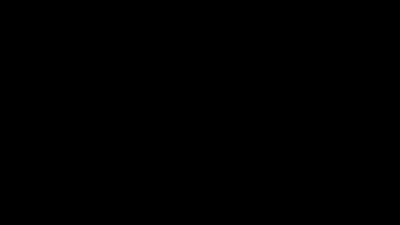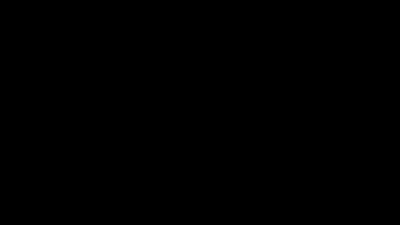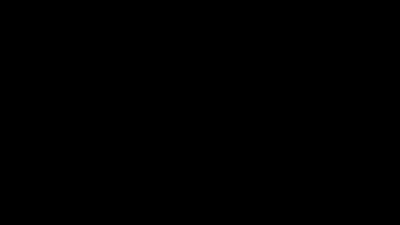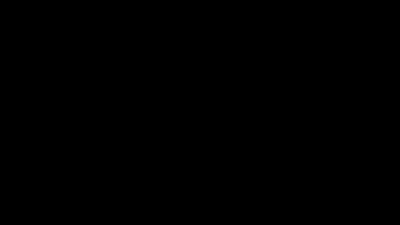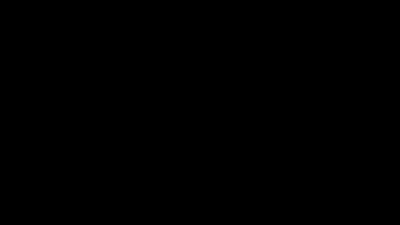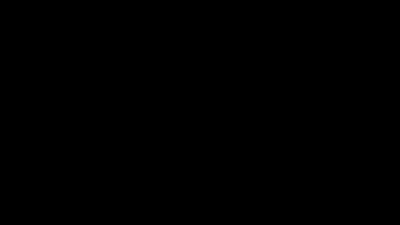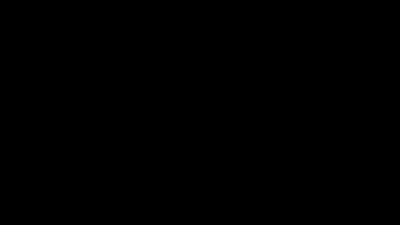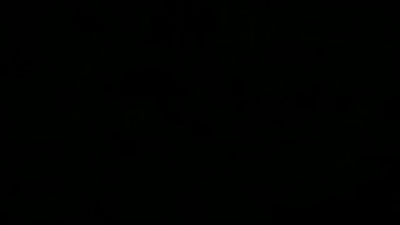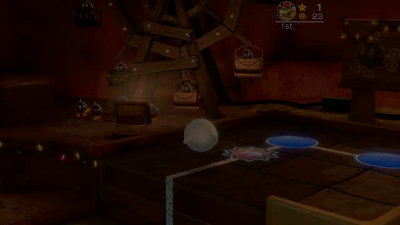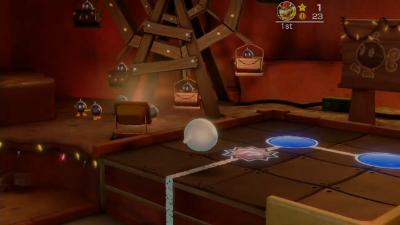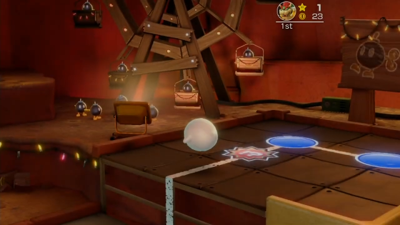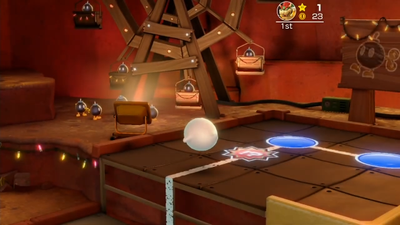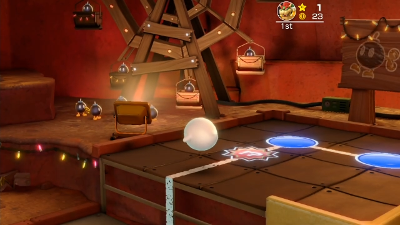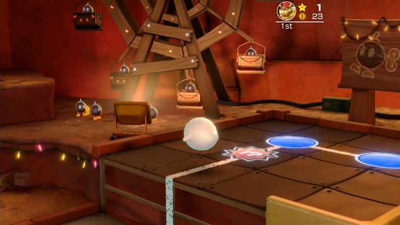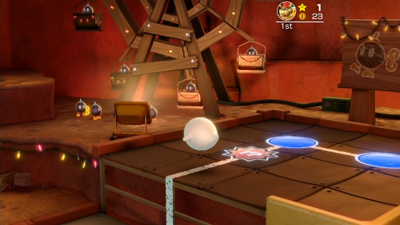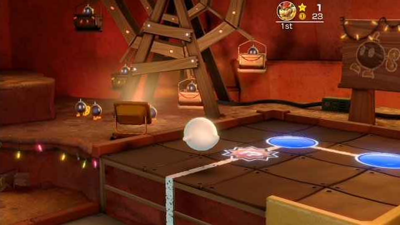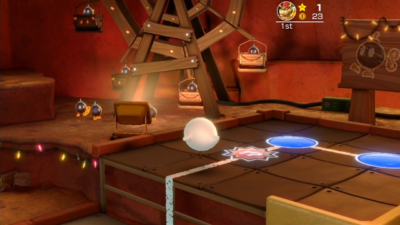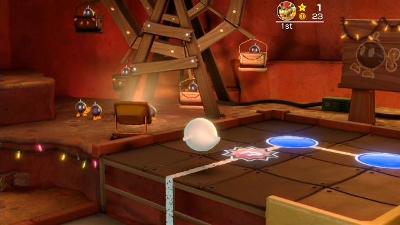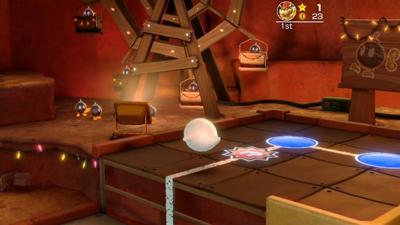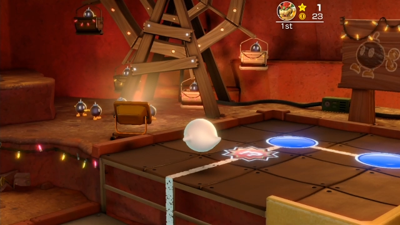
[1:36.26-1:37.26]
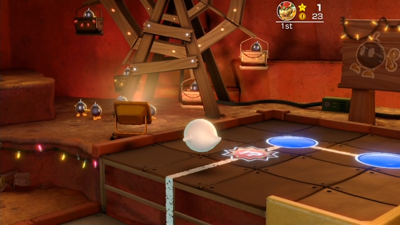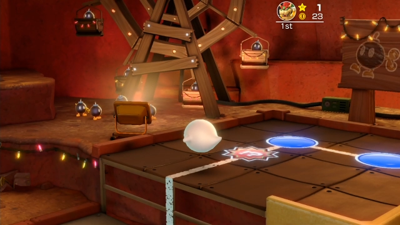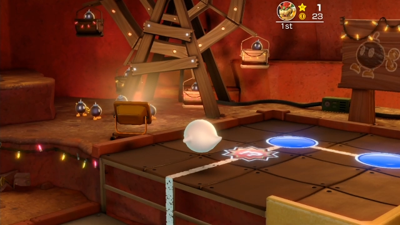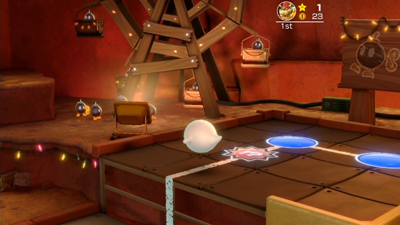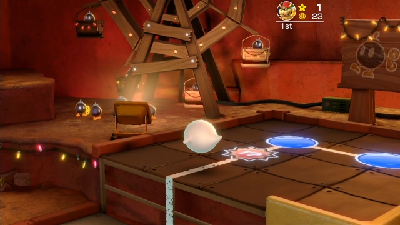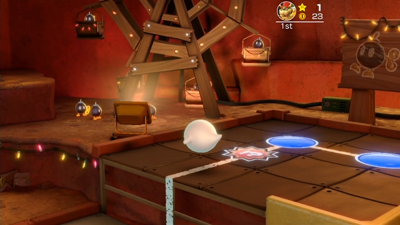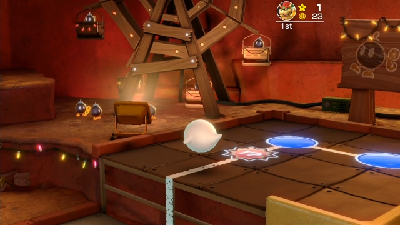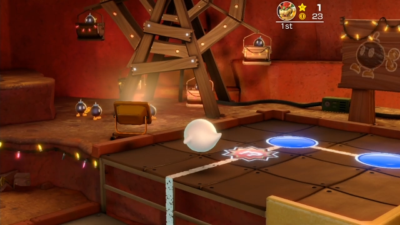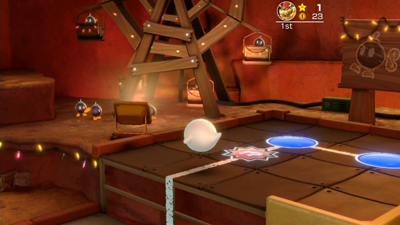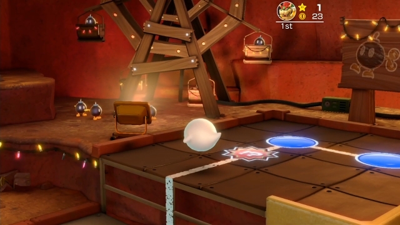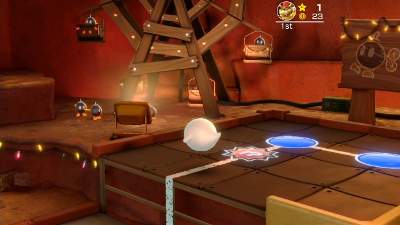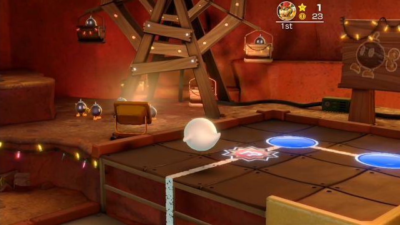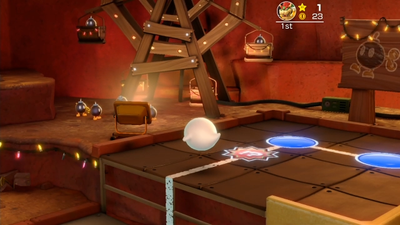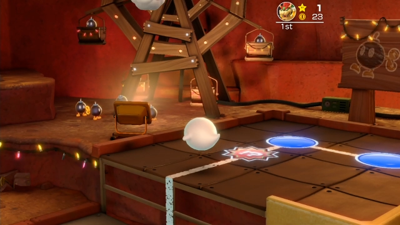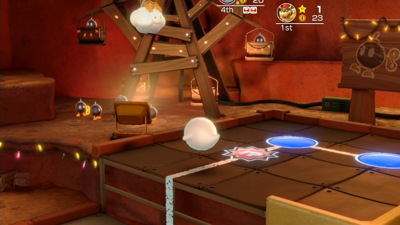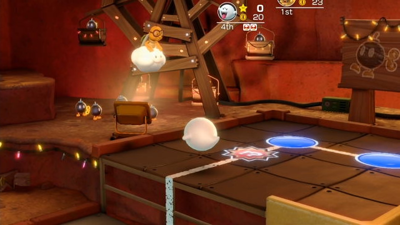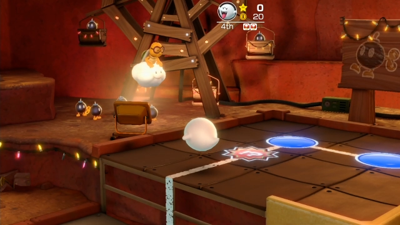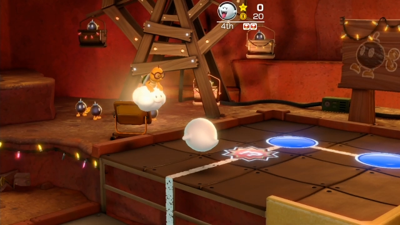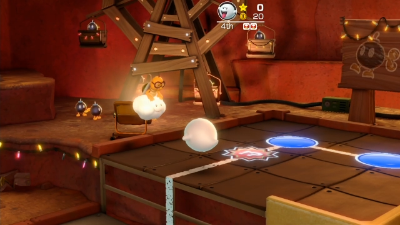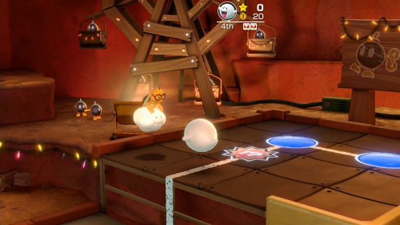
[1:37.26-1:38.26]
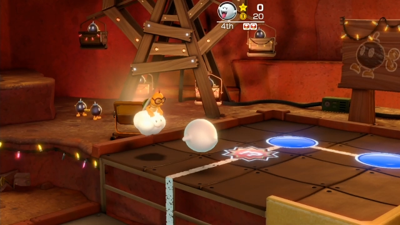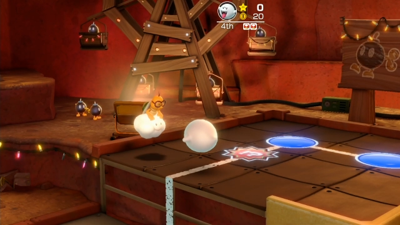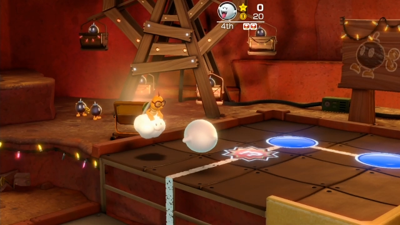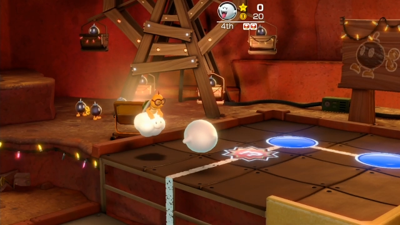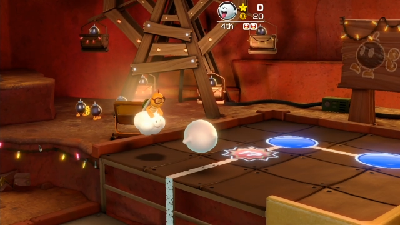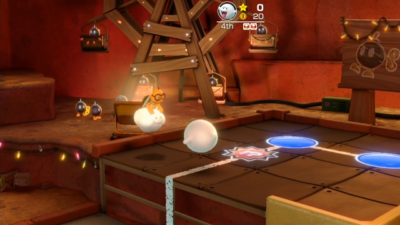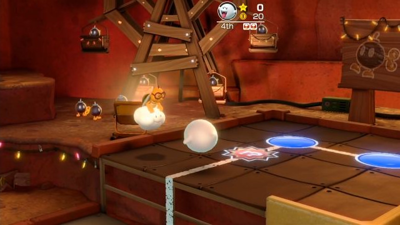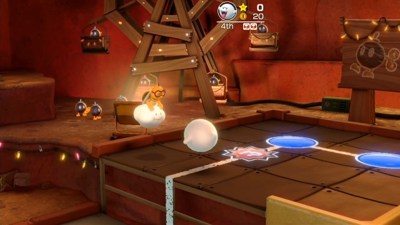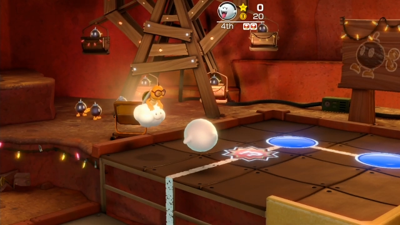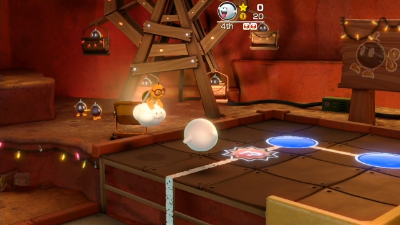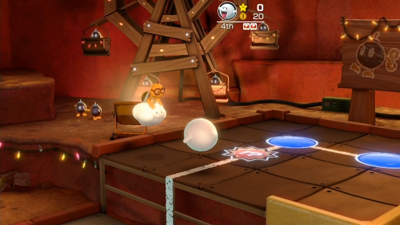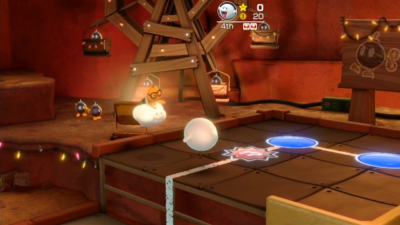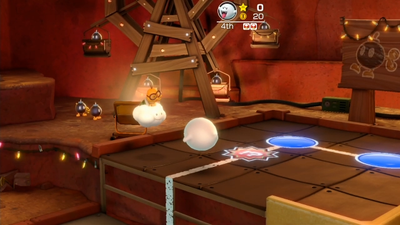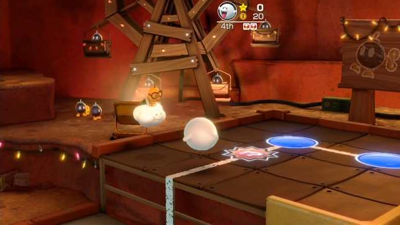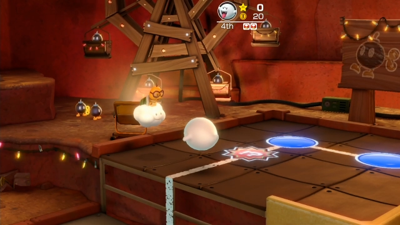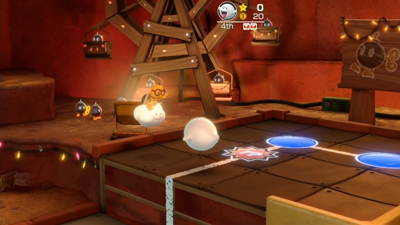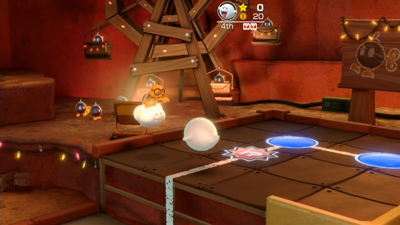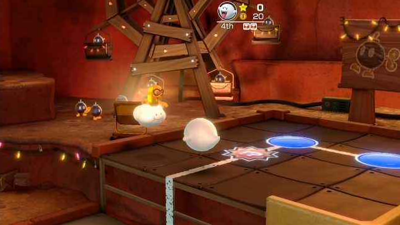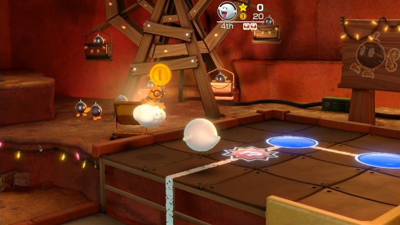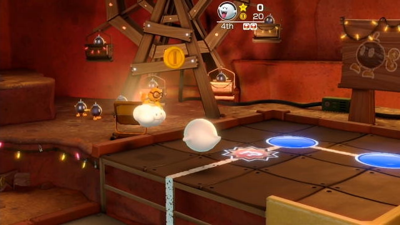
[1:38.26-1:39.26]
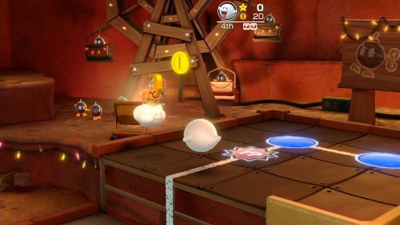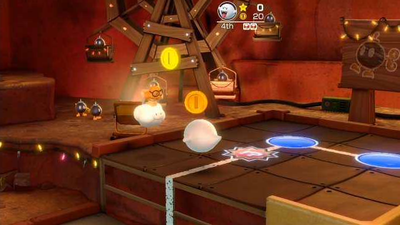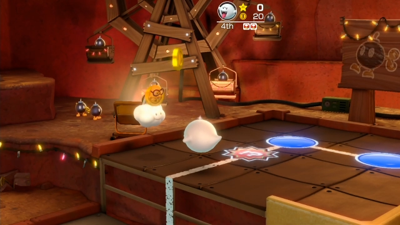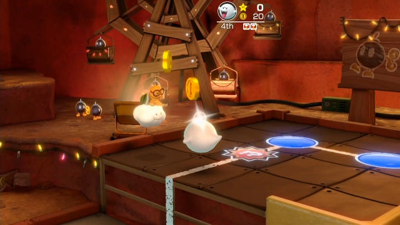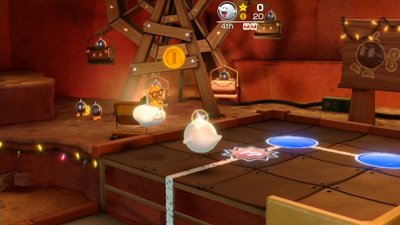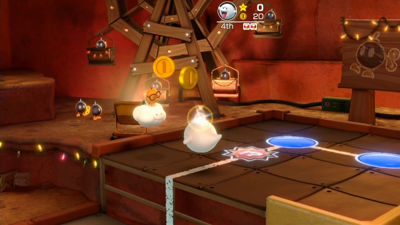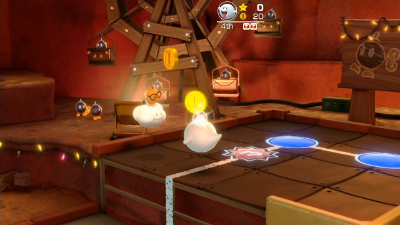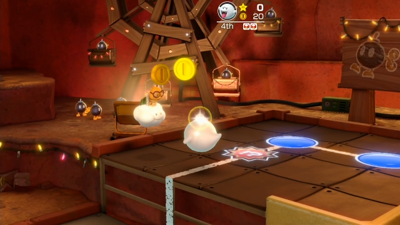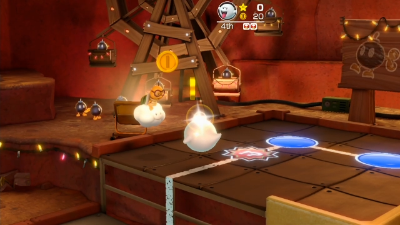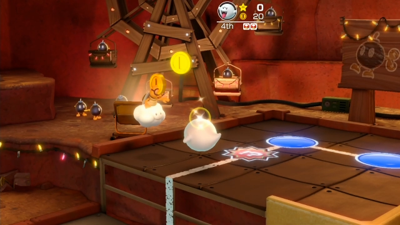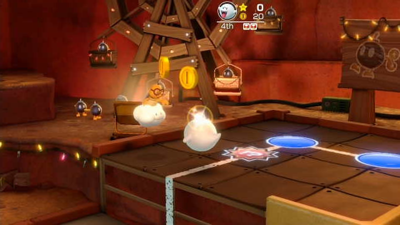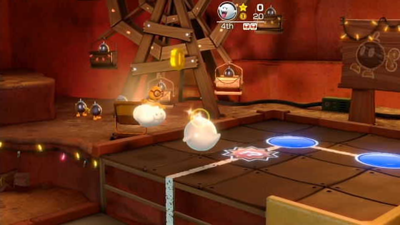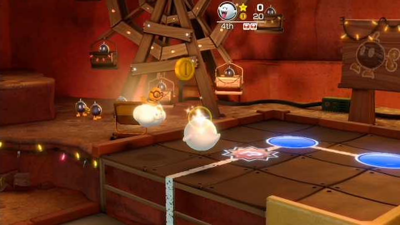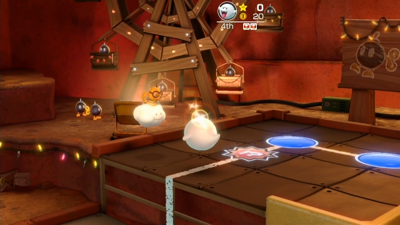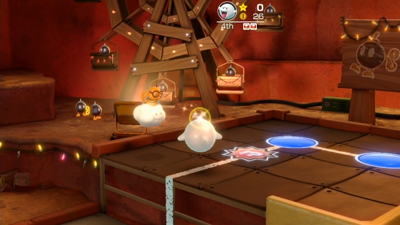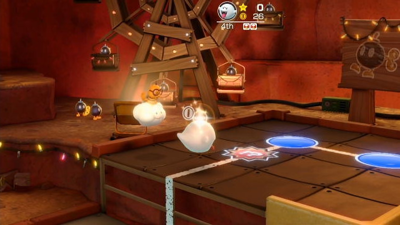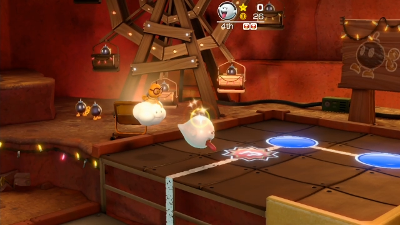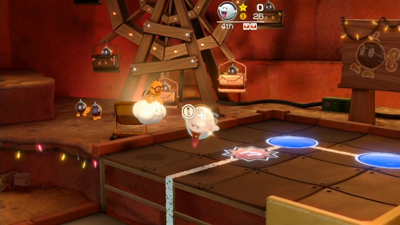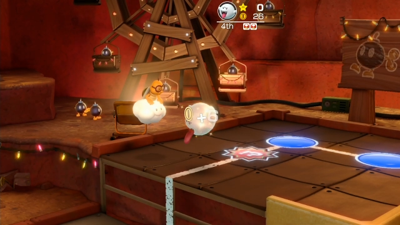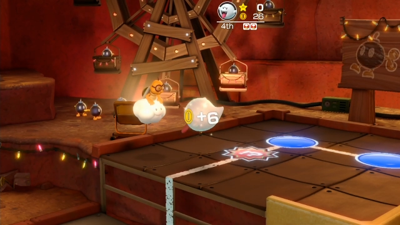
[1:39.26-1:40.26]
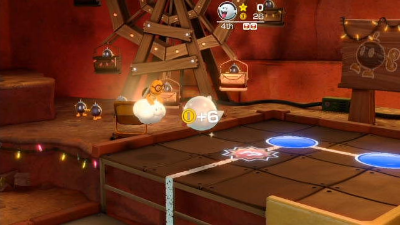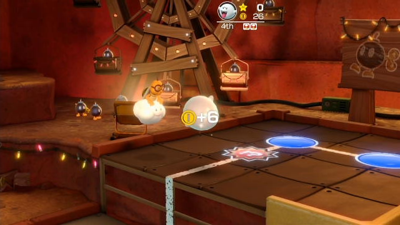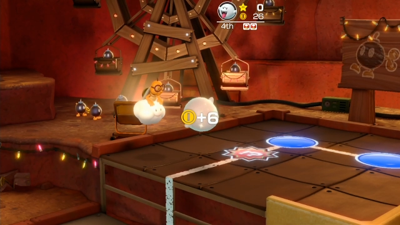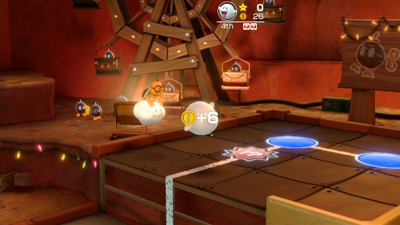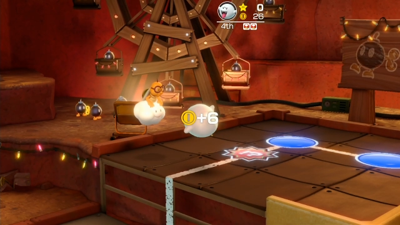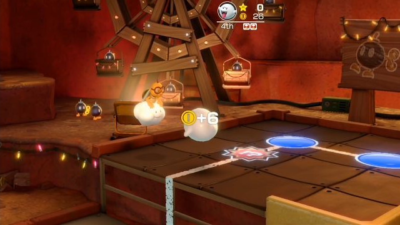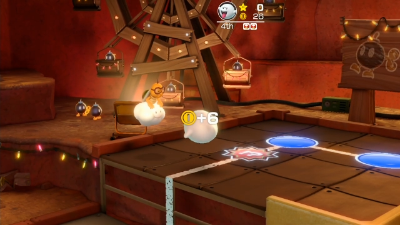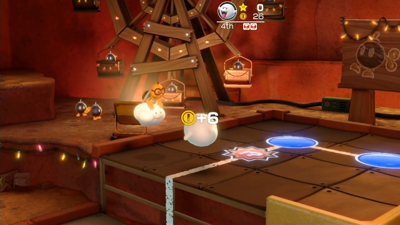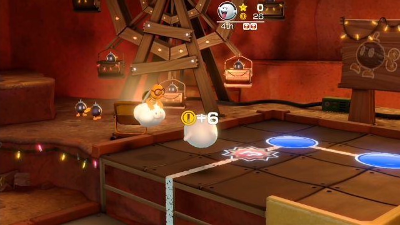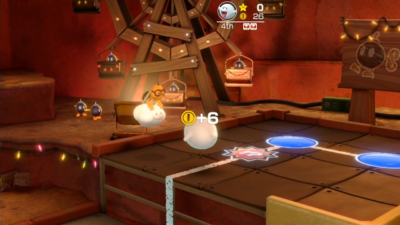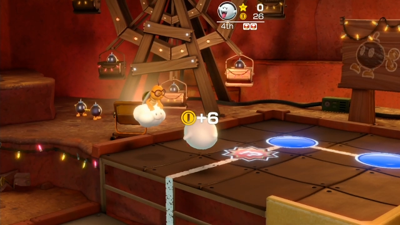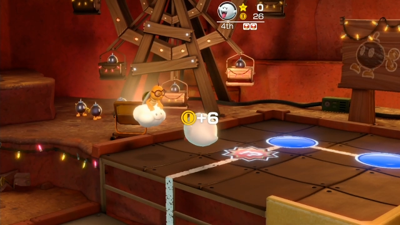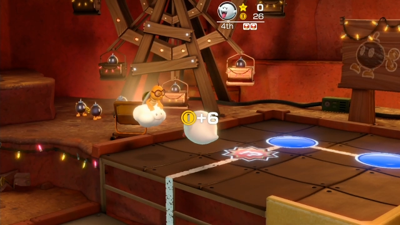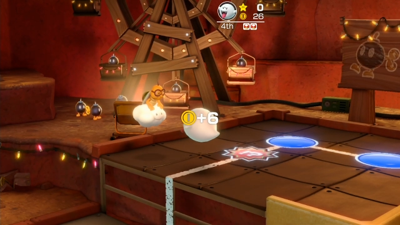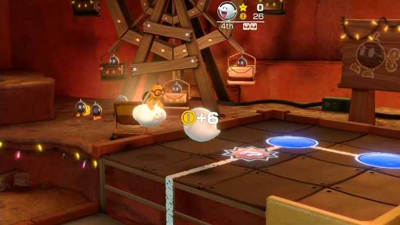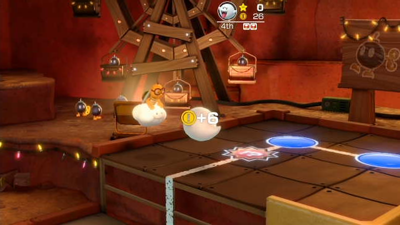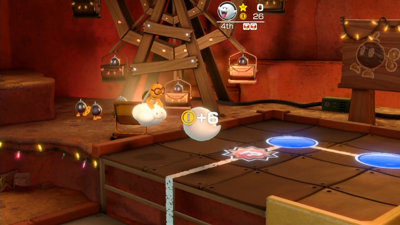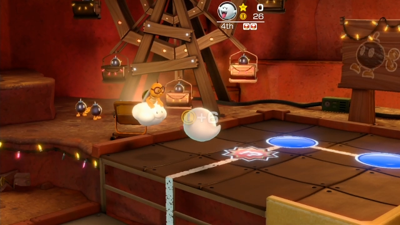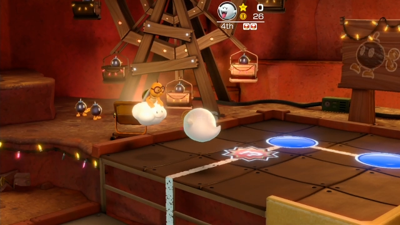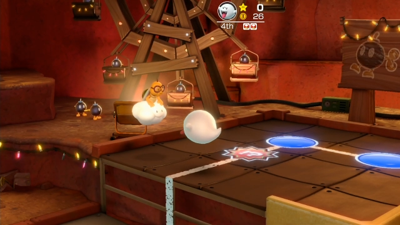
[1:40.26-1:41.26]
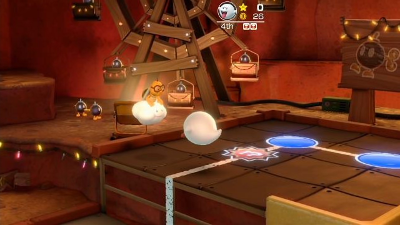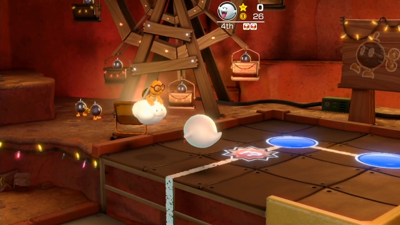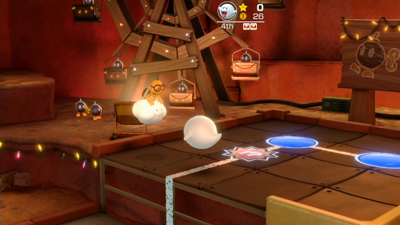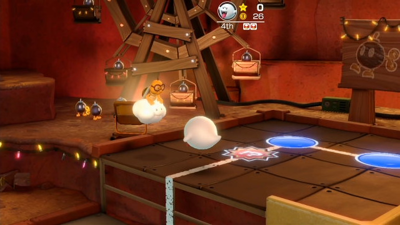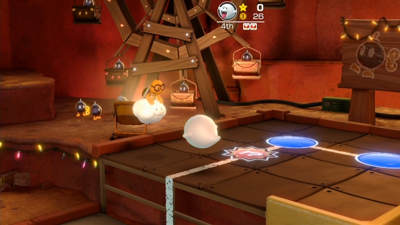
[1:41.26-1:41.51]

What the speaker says: [unreadable: no face in view]